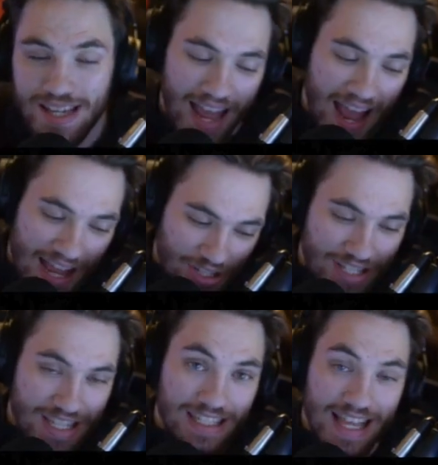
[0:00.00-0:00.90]
As you can see,
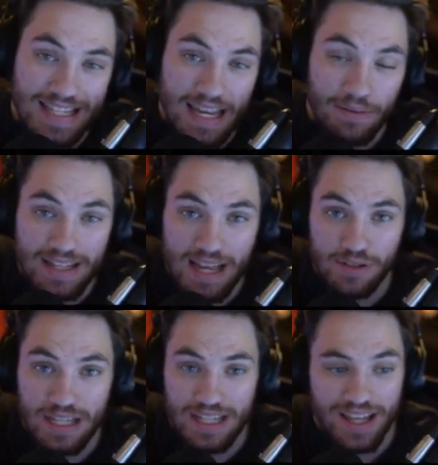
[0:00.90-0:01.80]
the last game against
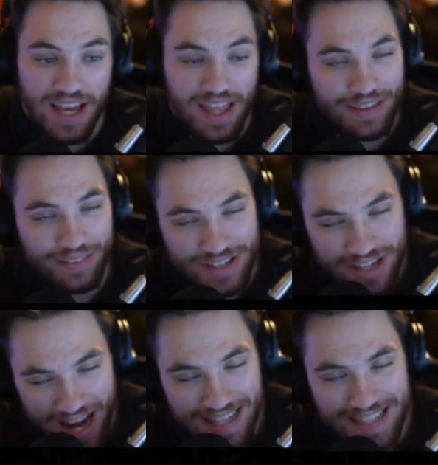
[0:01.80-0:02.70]
Edmonton, they were
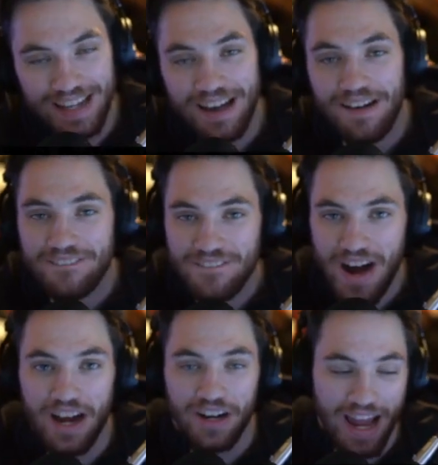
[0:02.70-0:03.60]
chanting
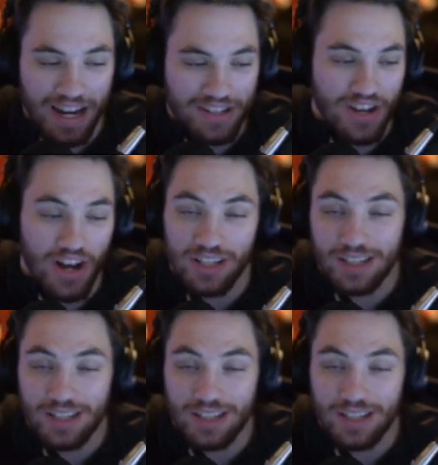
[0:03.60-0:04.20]
"Fire Hextall."